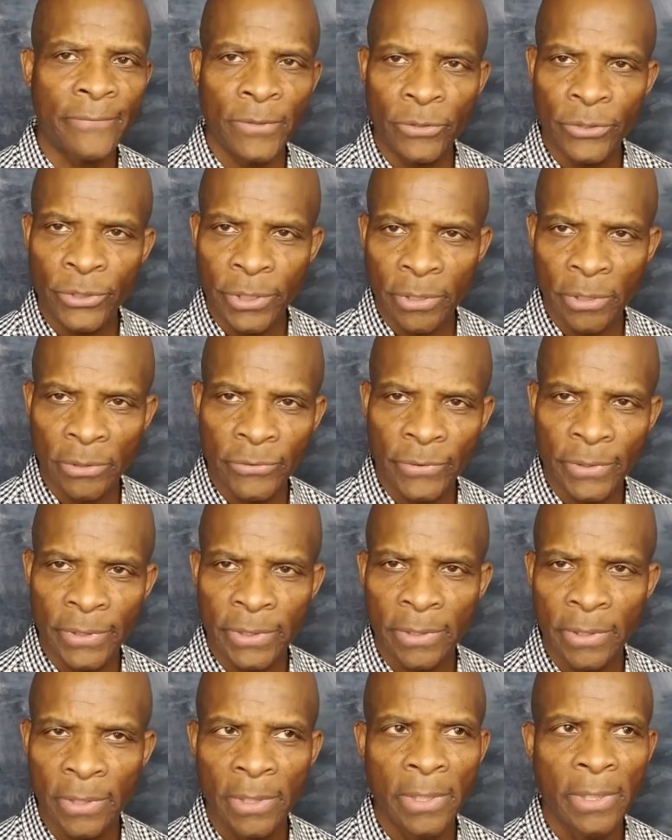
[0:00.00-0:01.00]
your
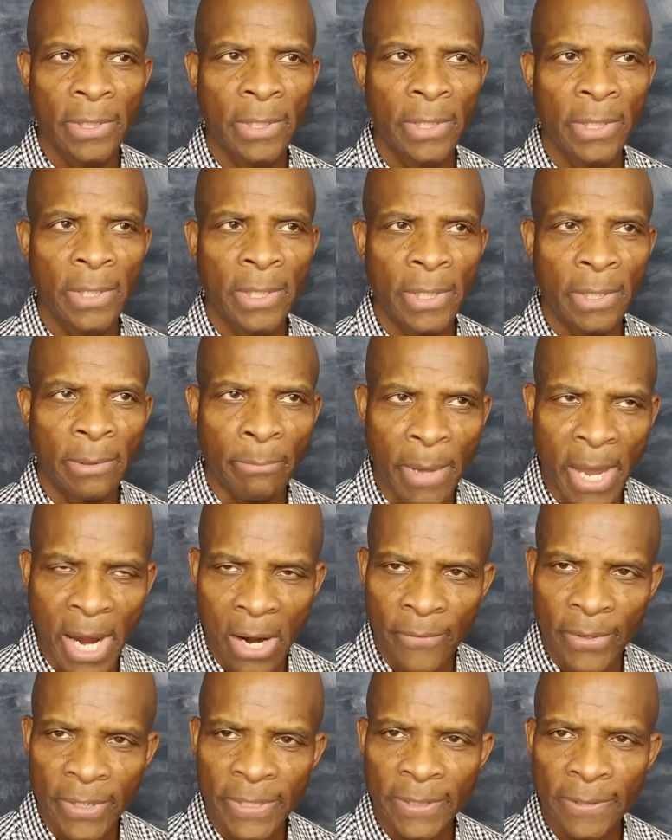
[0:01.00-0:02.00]
children's
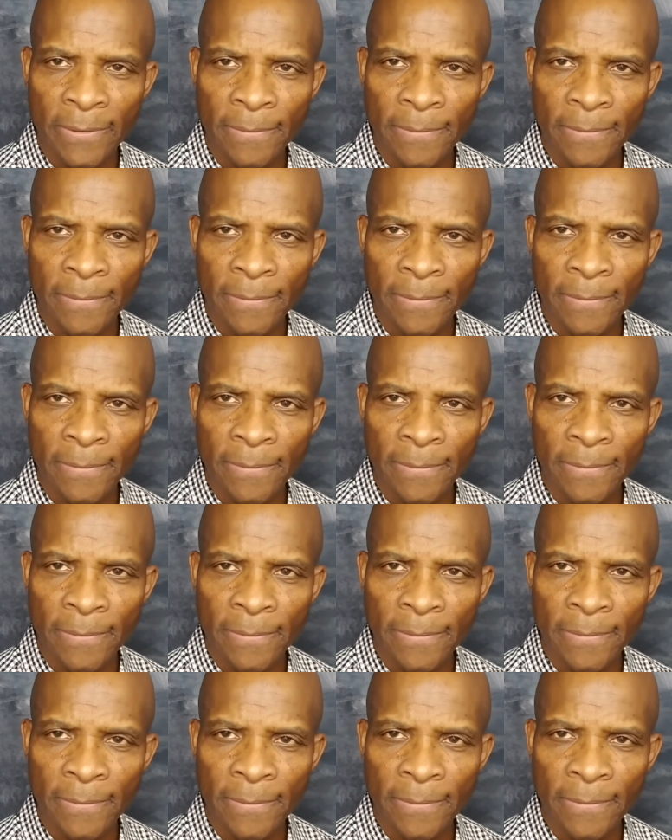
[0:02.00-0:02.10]
marriage?